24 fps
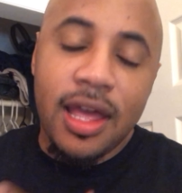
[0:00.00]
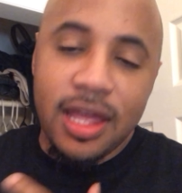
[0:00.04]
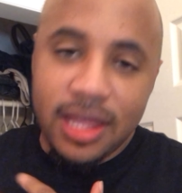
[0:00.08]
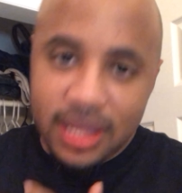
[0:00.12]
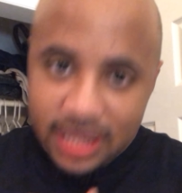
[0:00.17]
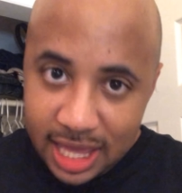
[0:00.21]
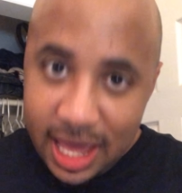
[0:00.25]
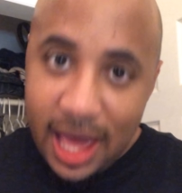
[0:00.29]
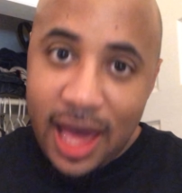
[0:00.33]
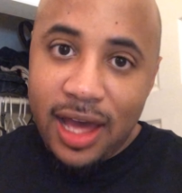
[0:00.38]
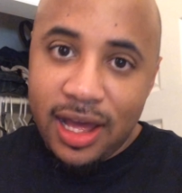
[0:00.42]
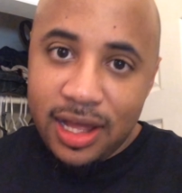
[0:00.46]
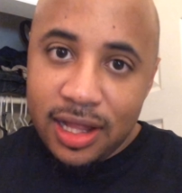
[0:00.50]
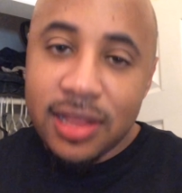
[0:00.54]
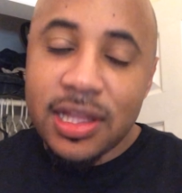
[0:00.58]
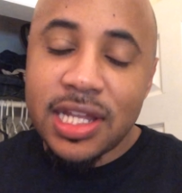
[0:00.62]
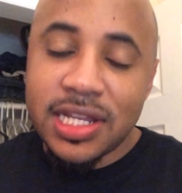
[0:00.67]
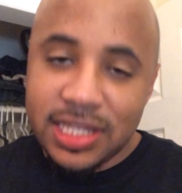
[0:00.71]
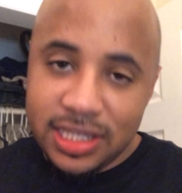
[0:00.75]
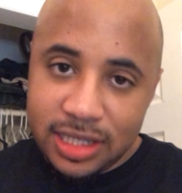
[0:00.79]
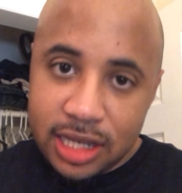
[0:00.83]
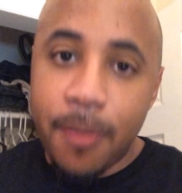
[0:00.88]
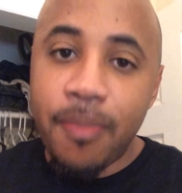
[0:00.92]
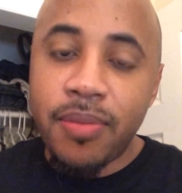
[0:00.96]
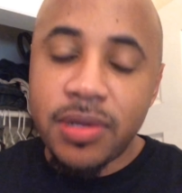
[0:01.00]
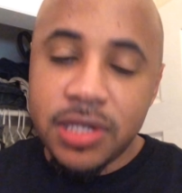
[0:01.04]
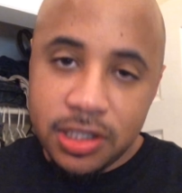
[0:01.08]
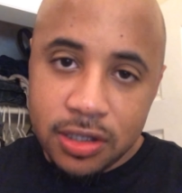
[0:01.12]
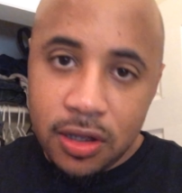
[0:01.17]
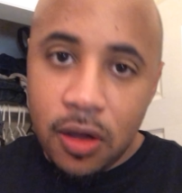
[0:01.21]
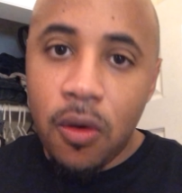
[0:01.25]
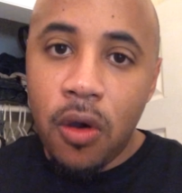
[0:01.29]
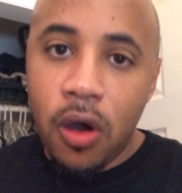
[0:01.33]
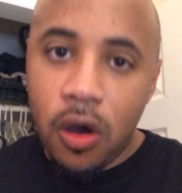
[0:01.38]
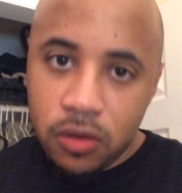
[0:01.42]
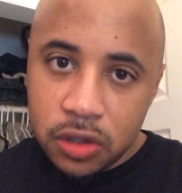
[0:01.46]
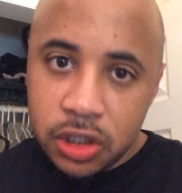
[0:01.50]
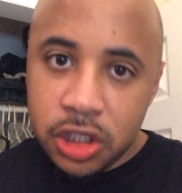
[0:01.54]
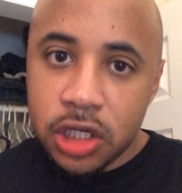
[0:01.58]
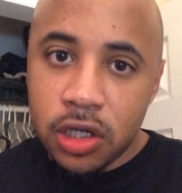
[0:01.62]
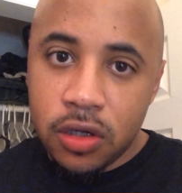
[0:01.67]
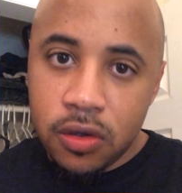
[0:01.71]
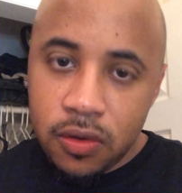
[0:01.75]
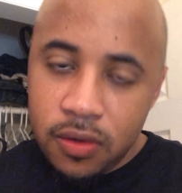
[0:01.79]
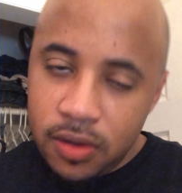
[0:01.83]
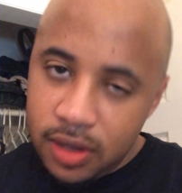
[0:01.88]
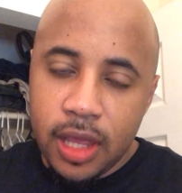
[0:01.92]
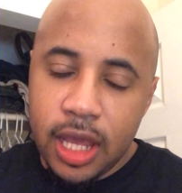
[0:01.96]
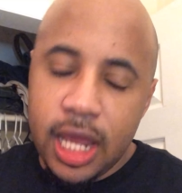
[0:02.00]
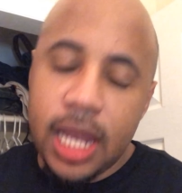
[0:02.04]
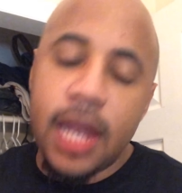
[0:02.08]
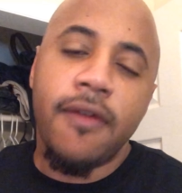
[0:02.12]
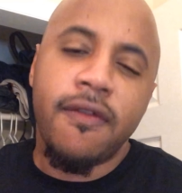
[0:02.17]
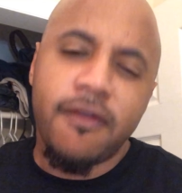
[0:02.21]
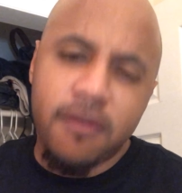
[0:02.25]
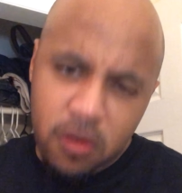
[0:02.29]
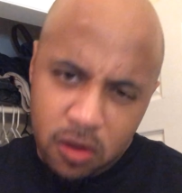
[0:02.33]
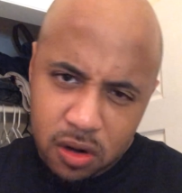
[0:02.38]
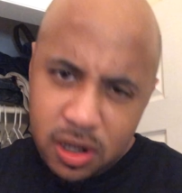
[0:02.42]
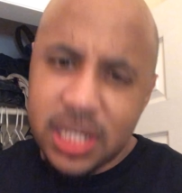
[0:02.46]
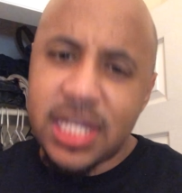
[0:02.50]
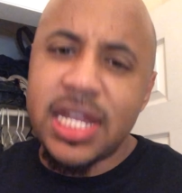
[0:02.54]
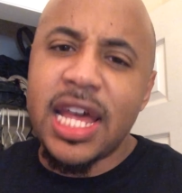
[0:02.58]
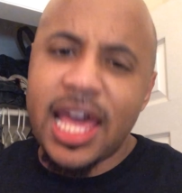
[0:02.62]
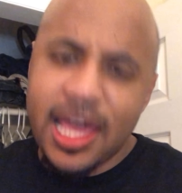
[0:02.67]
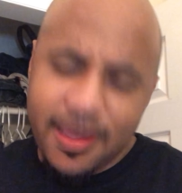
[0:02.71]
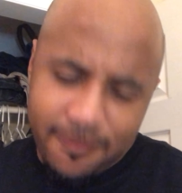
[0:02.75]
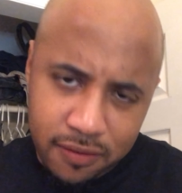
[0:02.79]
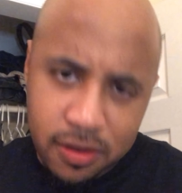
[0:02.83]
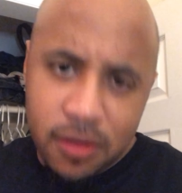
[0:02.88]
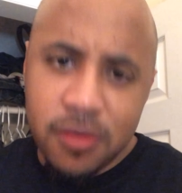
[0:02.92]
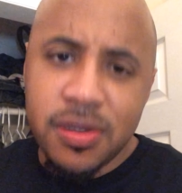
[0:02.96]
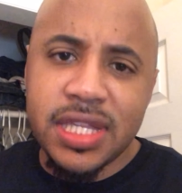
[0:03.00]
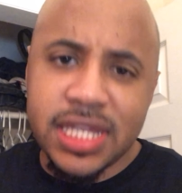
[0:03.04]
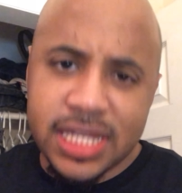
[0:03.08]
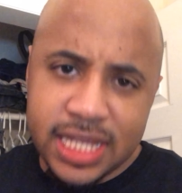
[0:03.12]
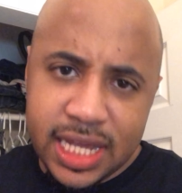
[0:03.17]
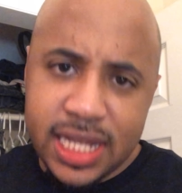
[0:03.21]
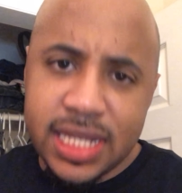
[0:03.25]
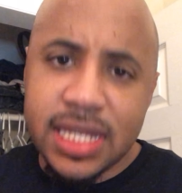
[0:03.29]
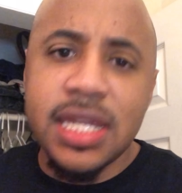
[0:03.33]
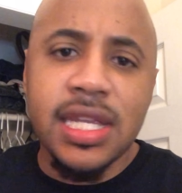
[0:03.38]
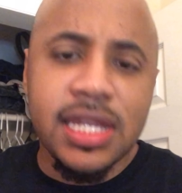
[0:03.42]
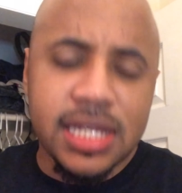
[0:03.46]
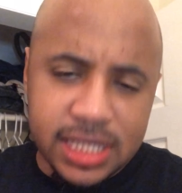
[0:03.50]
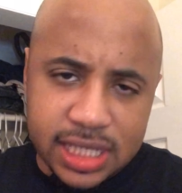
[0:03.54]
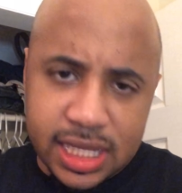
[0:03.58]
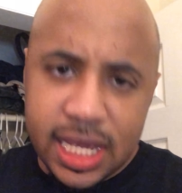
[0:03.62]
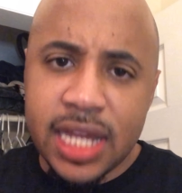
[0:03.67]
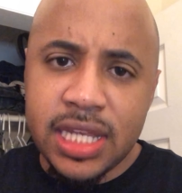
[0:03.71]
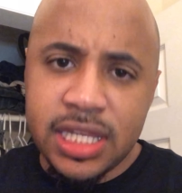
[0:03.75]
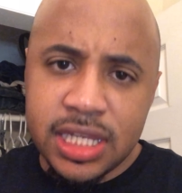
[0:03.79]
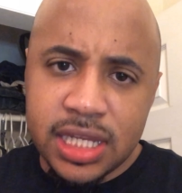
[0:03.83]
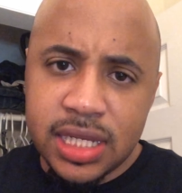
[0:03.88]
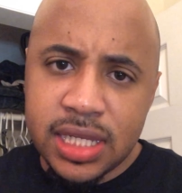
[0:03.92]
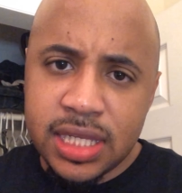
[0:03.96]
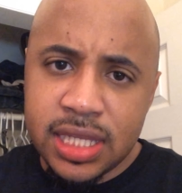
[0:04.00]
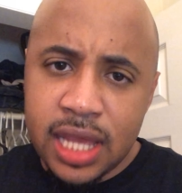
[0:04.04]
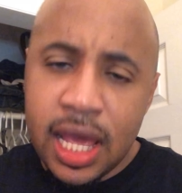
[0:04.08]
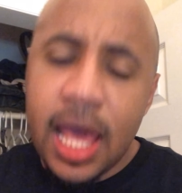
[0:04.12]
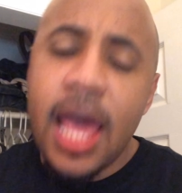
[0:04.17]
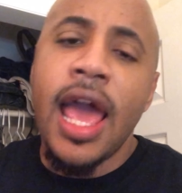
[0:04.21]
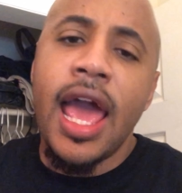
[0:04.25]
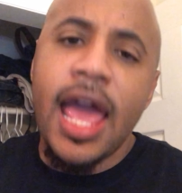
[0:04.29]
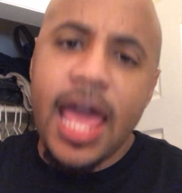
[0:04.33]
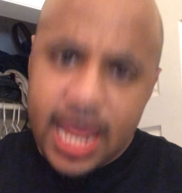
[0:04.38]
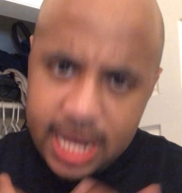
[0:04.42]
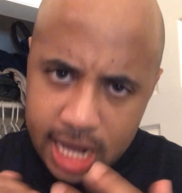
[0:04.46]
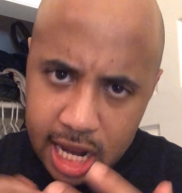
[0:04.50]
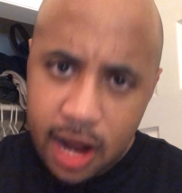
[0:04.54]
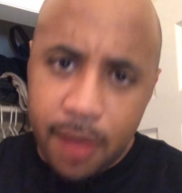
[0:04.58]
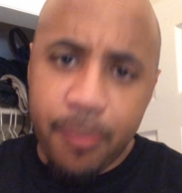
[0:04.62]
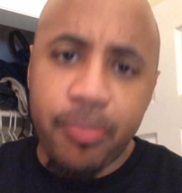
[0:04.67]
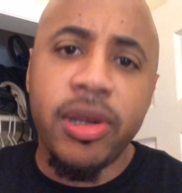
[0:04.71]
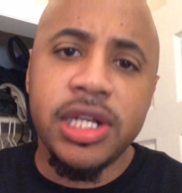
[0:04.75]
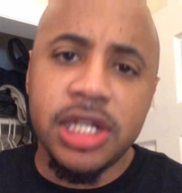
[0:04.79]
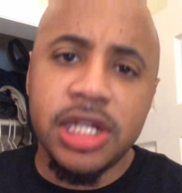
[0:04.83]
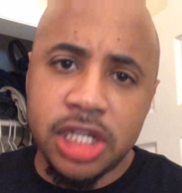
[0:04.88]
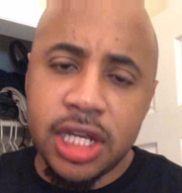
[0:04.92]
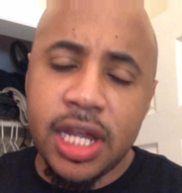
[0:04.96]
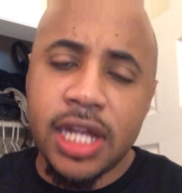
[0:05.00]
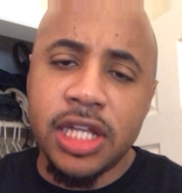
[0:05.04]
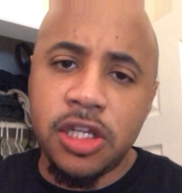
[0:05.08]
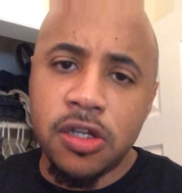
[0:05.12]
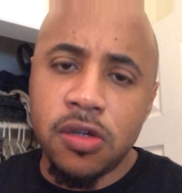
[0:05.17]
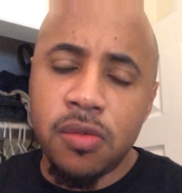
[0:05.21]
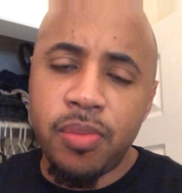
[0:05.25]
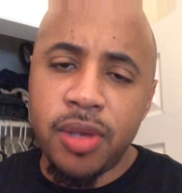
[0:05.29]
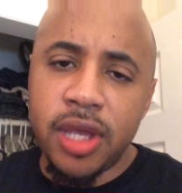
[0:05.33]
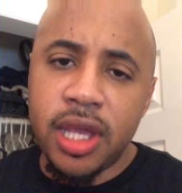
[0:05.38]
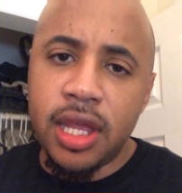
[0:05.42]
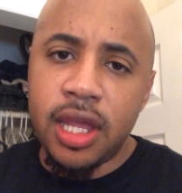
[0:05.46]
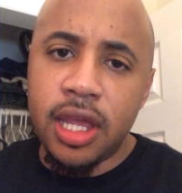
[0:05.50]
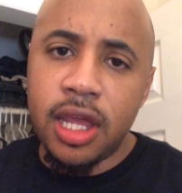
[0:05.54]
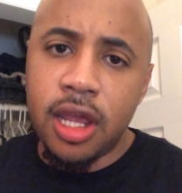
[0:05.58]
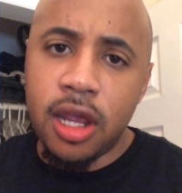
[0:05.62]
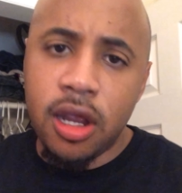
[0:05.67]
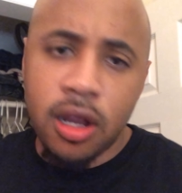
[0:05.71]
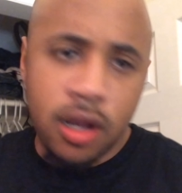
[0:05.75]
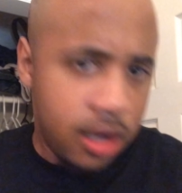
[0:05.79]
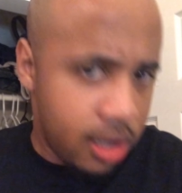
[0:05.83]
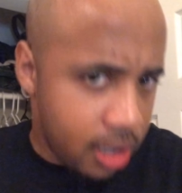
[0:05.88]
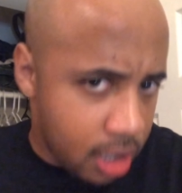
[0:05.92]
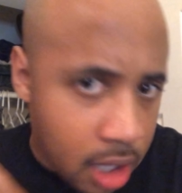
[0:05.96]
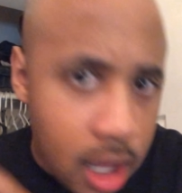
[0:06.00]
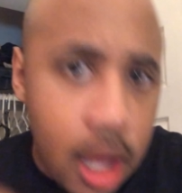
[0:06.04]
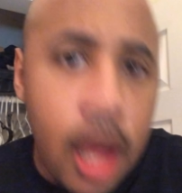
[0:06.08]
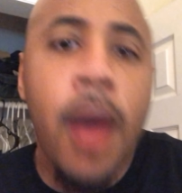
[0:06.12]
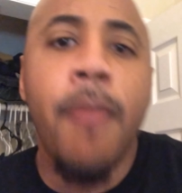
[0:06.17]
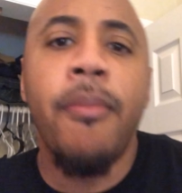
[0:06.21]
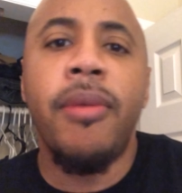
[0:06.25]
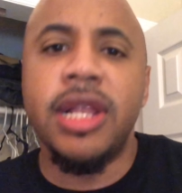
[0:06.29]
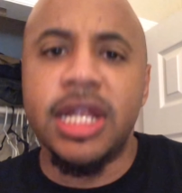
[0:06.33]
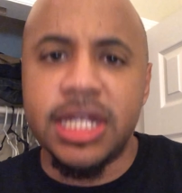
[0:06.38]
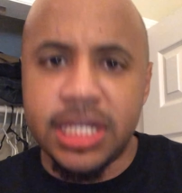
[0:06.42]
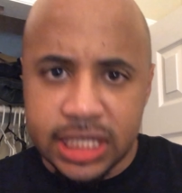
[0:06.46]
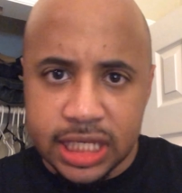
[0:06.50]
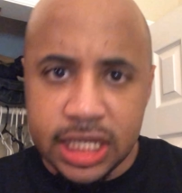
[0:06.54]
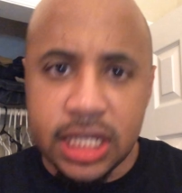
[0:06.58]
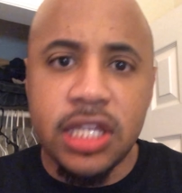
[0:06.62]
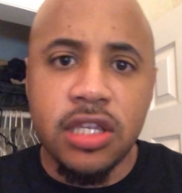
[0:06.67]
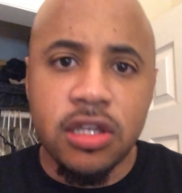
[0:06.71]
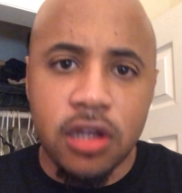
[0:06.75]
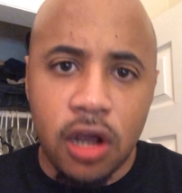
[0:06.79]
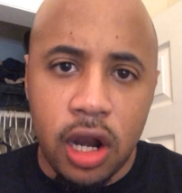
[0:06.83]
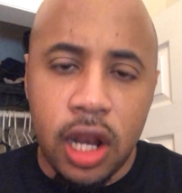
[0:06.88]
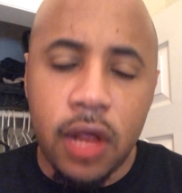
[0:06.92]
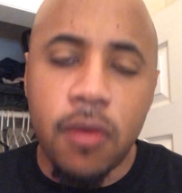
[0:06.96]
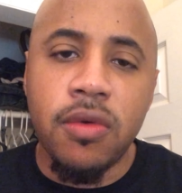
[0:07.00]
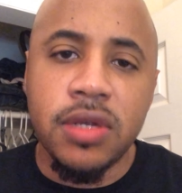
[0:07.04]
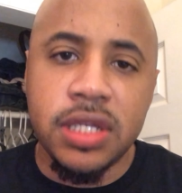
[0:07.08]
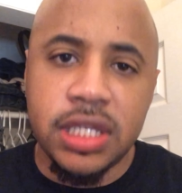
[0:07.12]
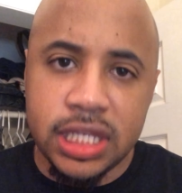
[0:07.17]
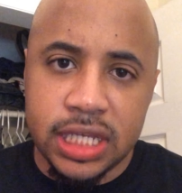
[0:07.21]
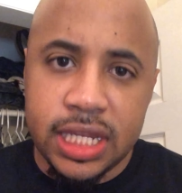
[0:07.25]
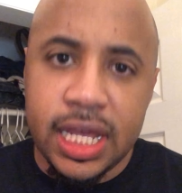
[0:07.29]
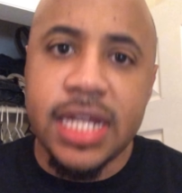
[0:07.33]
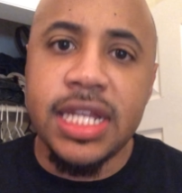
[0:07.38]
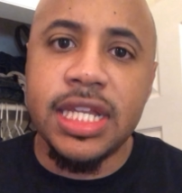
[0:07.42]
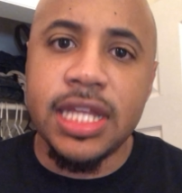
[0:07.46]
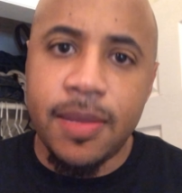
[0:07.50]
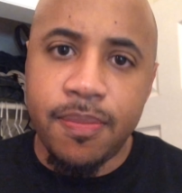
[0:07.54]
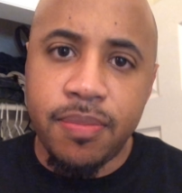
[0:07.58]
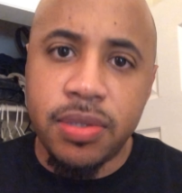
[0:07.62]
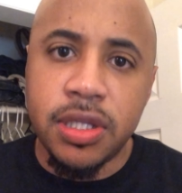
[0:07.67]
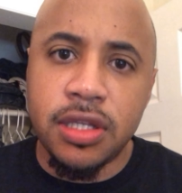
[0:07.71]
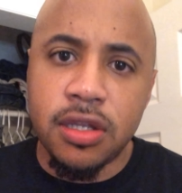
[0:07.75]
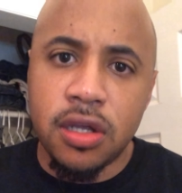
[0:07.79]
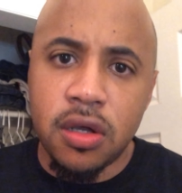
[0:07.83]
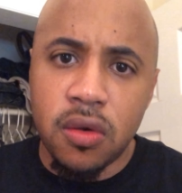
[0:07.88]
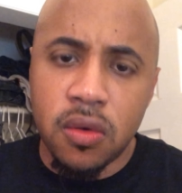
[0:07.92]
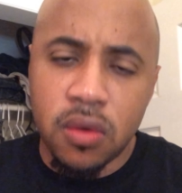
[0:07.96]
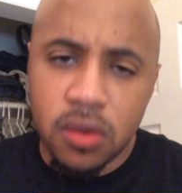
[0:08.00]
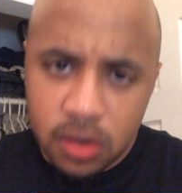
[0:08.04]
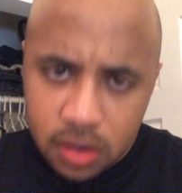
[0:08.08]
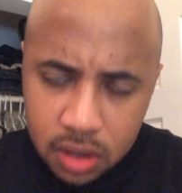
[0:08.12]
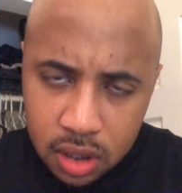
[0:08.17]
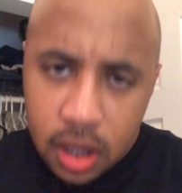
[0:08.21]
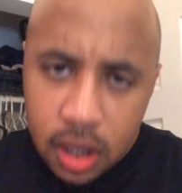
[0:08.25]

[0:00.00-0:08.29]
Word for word: Yeah, this is episode 8. And of course, I have new skits, sketches, and I appreciate you being here. But let's get started with today's episode.